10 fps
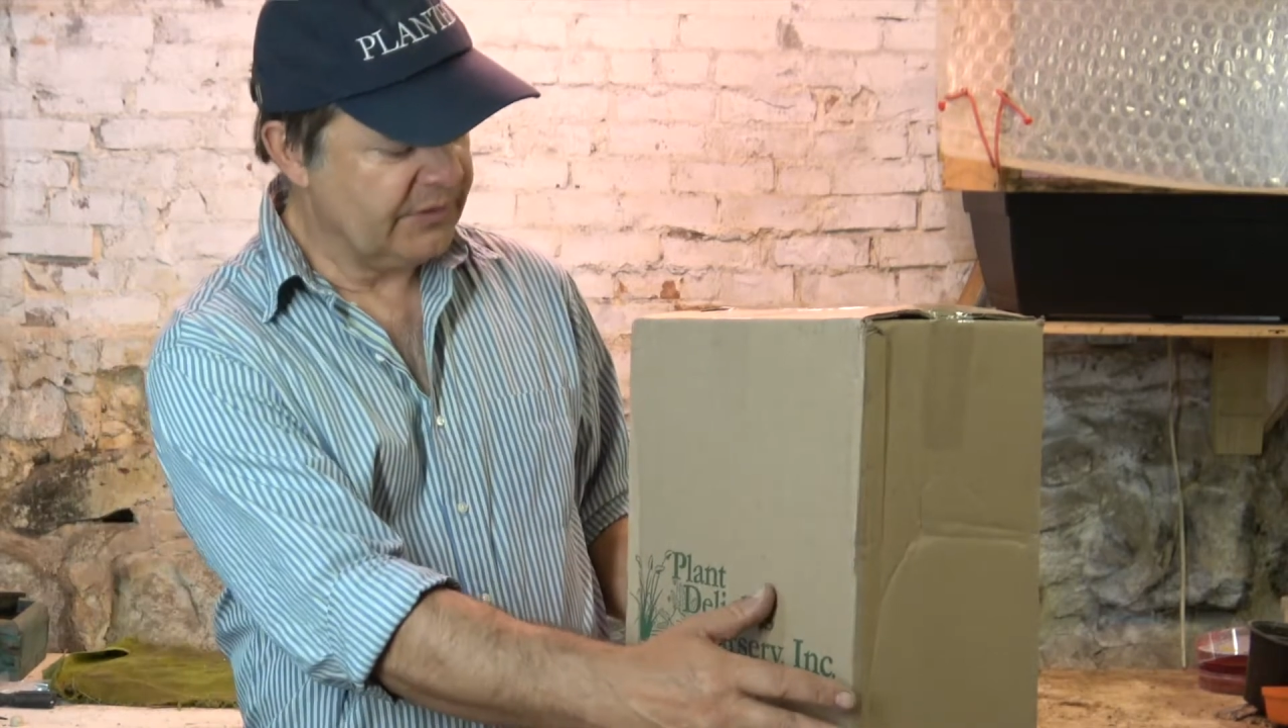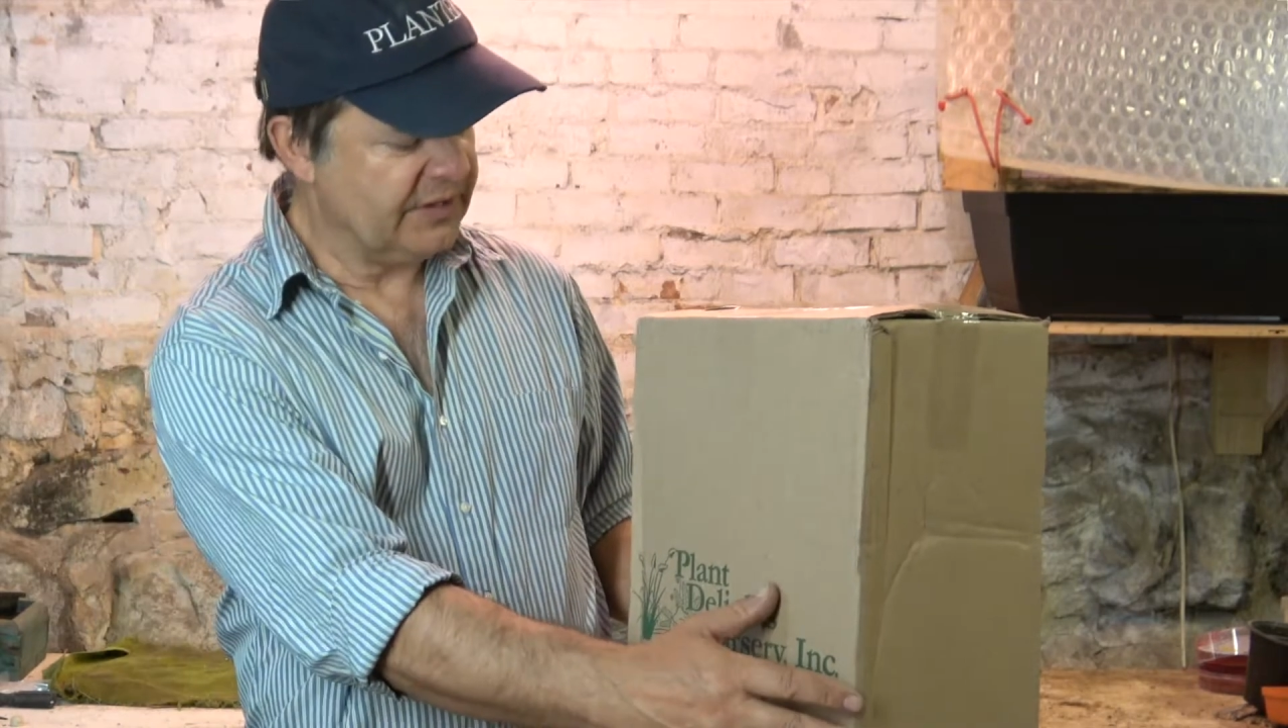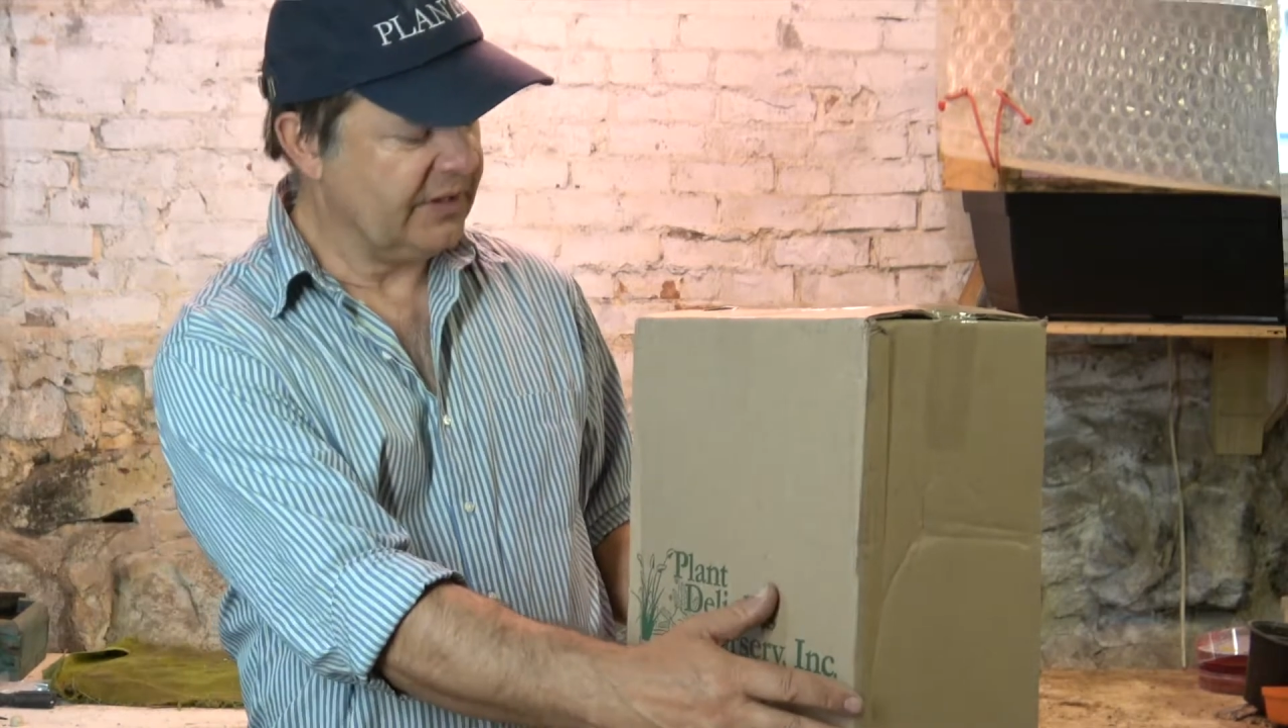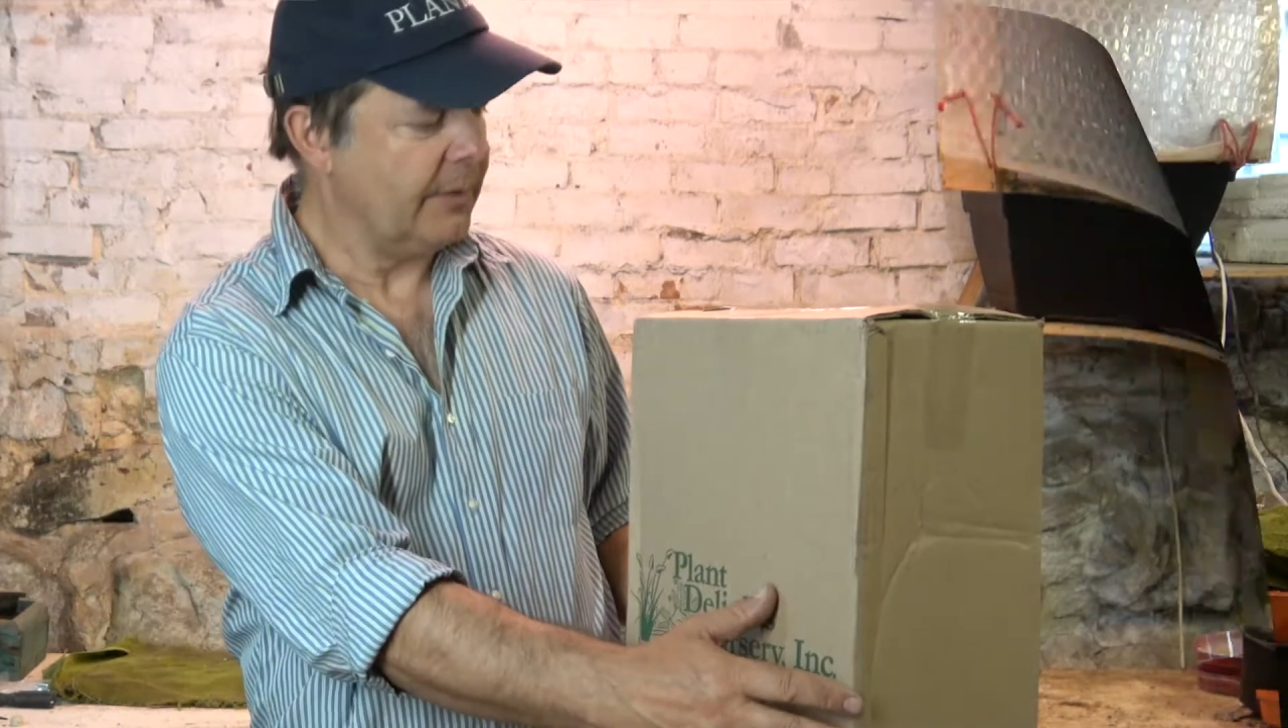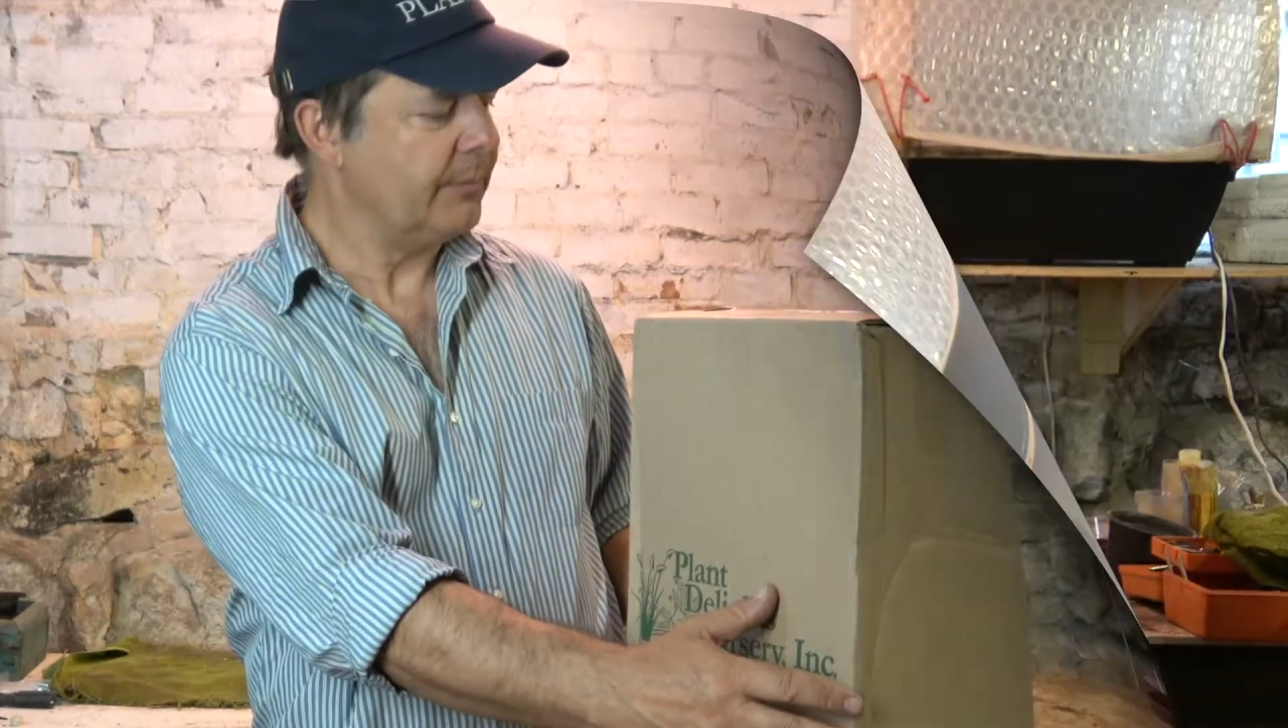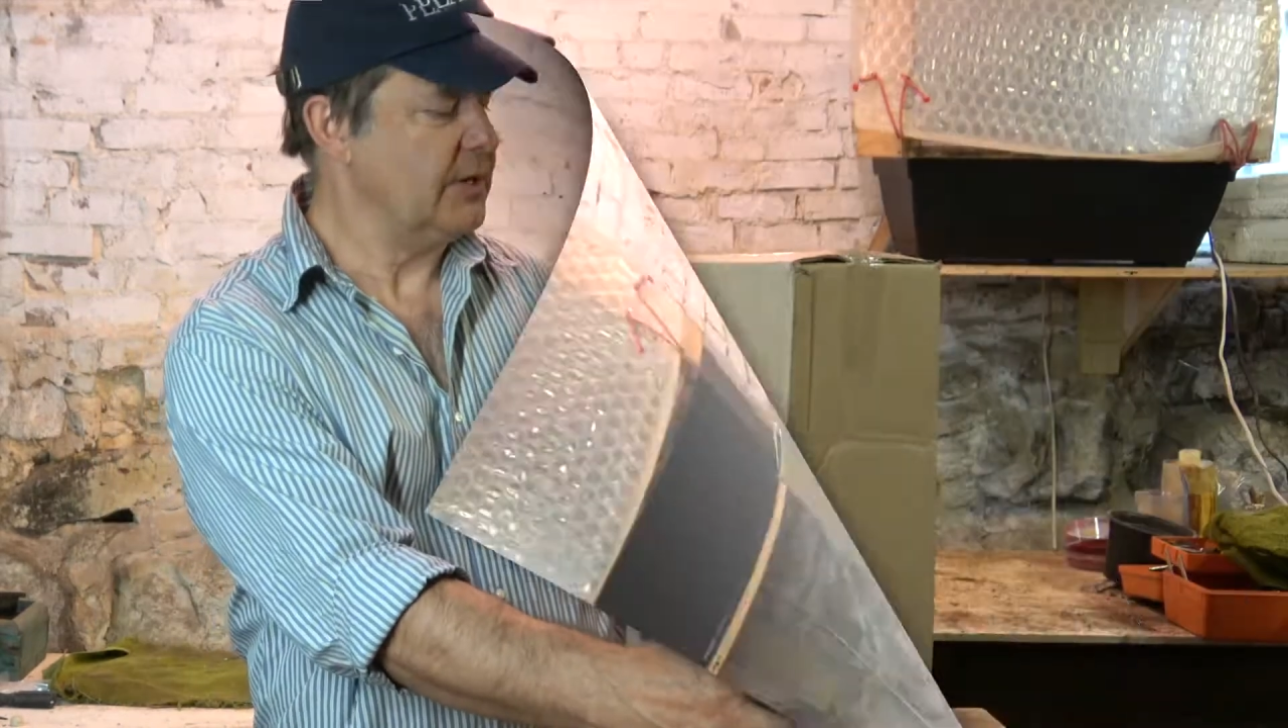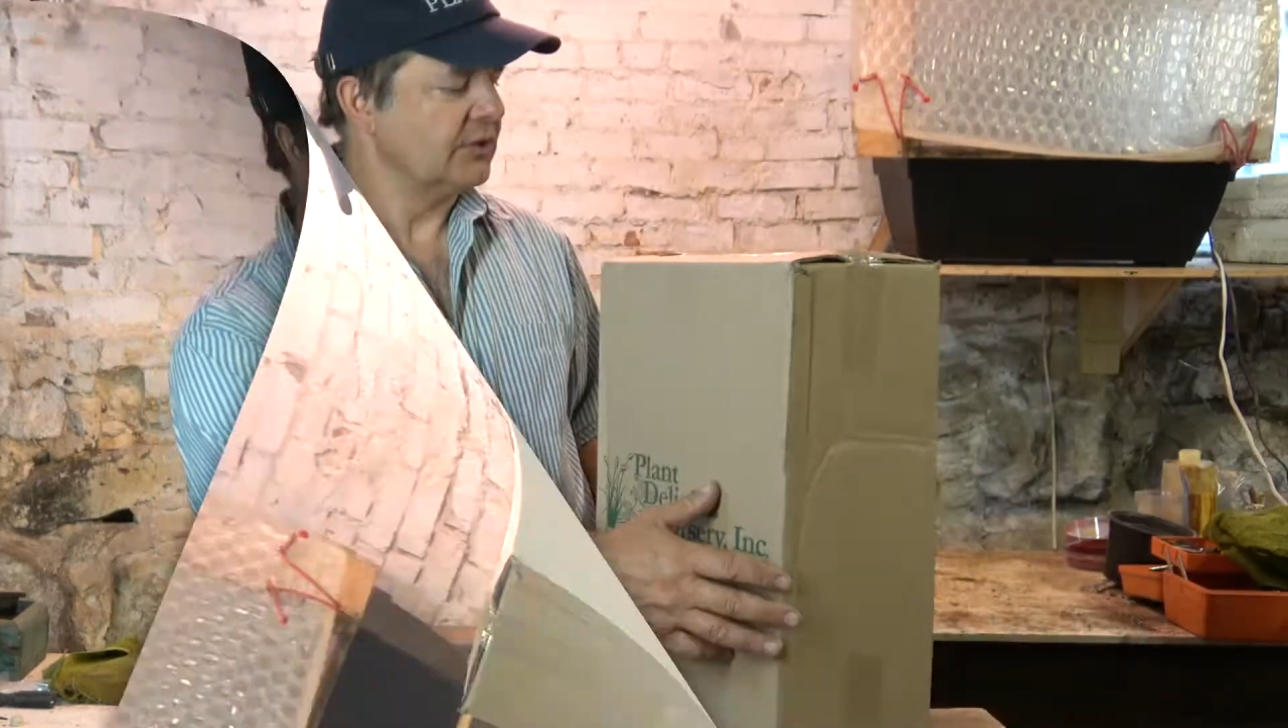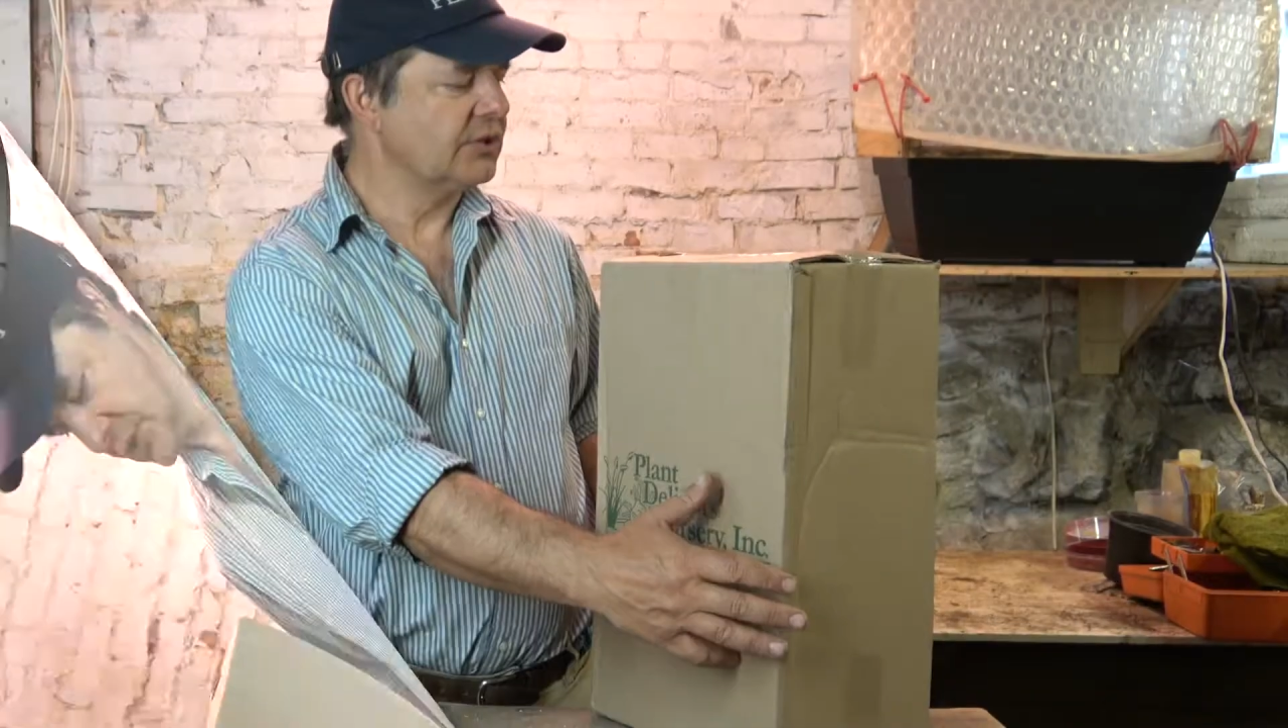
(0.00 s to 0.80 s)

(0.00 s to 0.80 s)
this up and